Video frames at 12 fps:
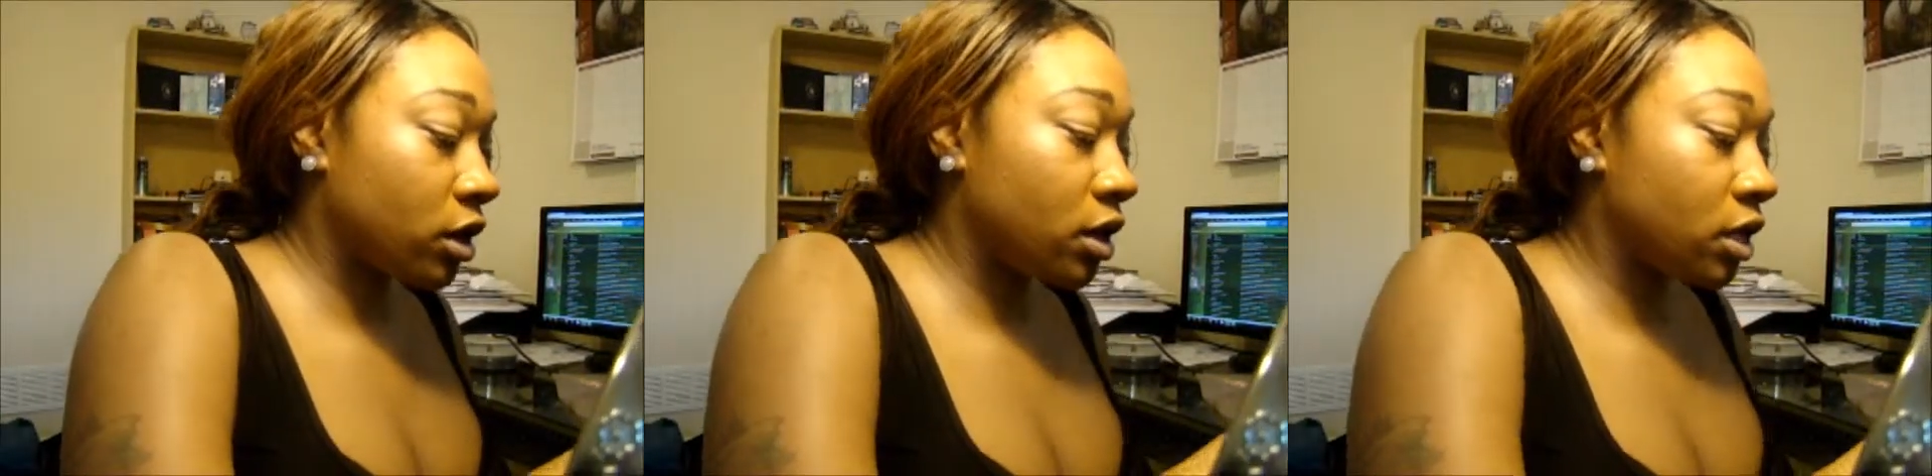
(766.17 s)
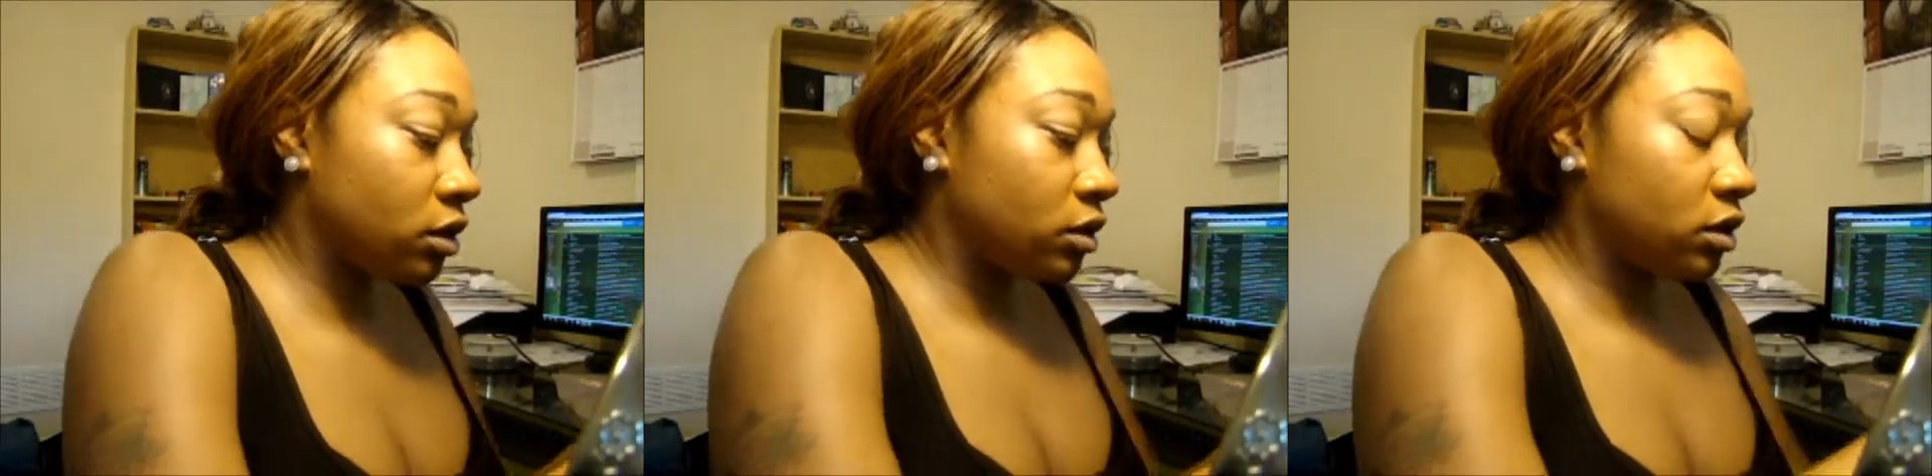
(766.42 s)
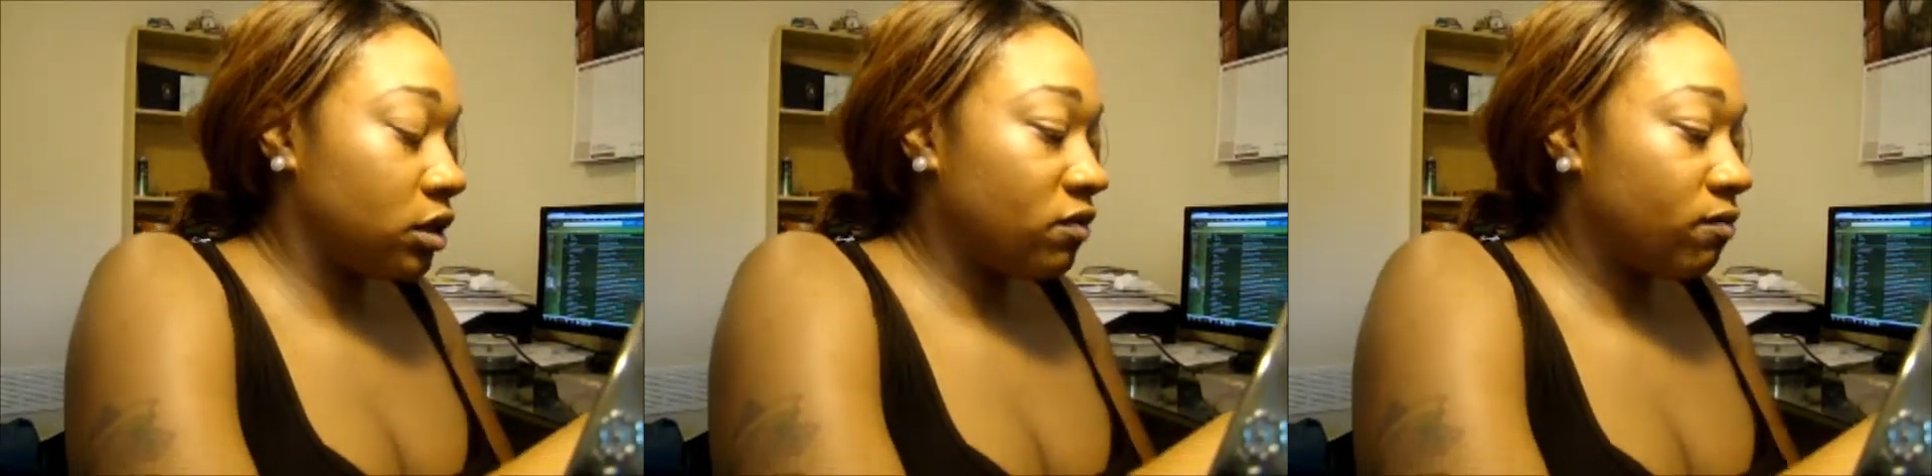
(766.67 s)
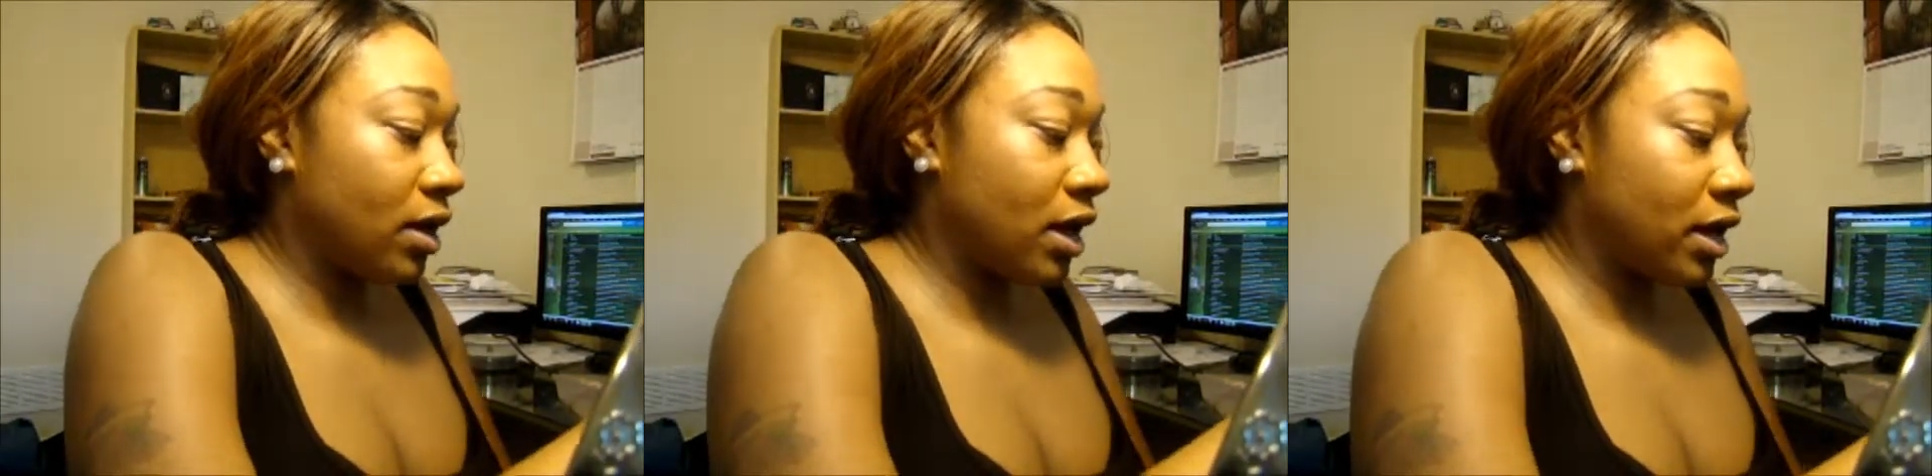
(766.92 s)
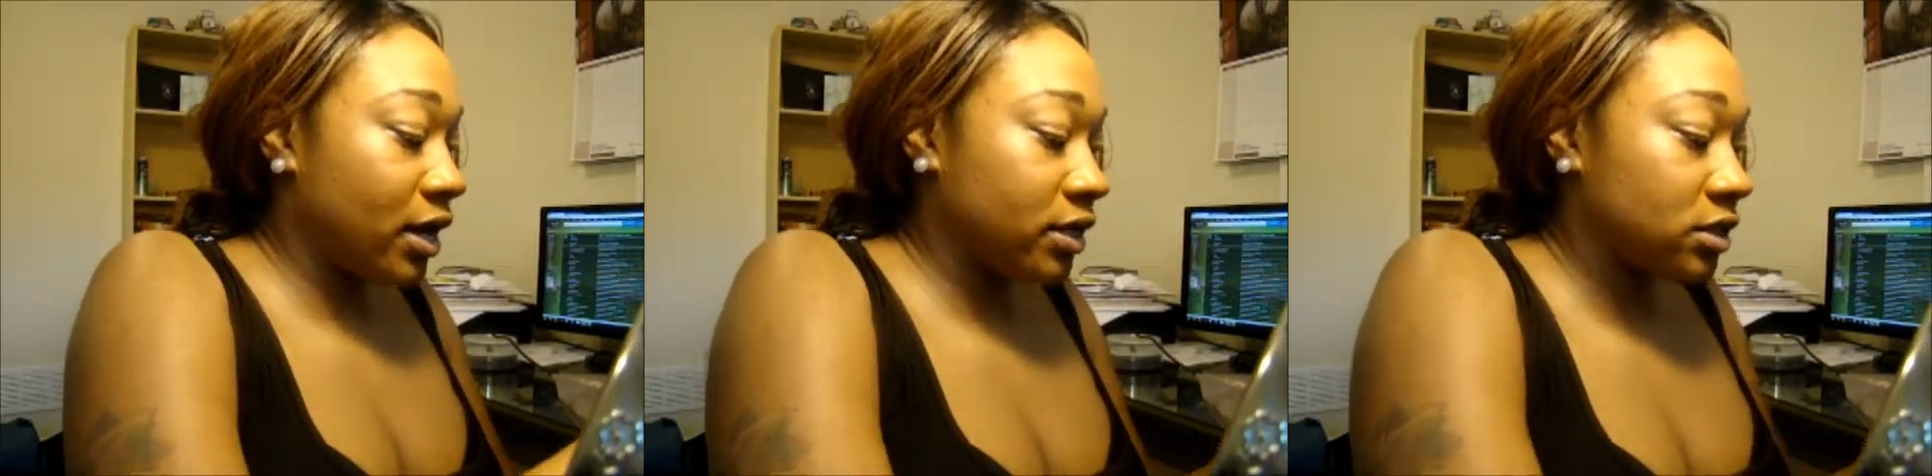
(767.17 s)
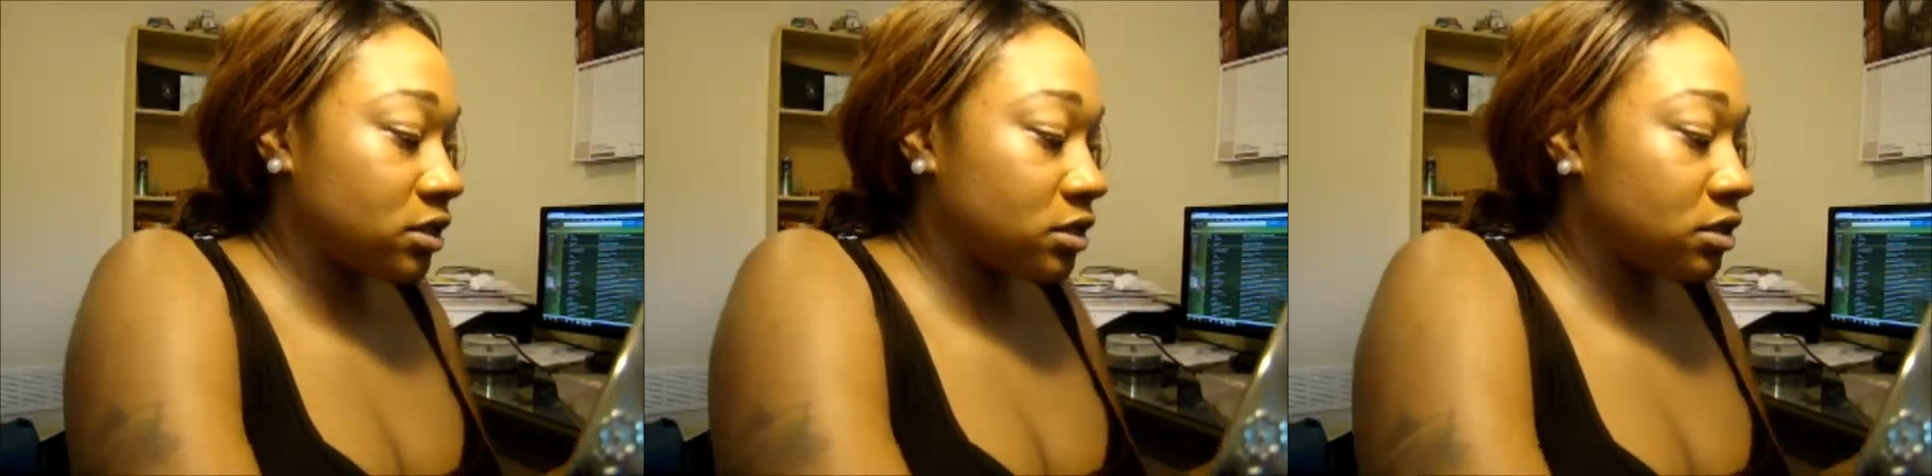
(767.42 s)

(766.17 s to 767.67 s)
color underneath my eyes.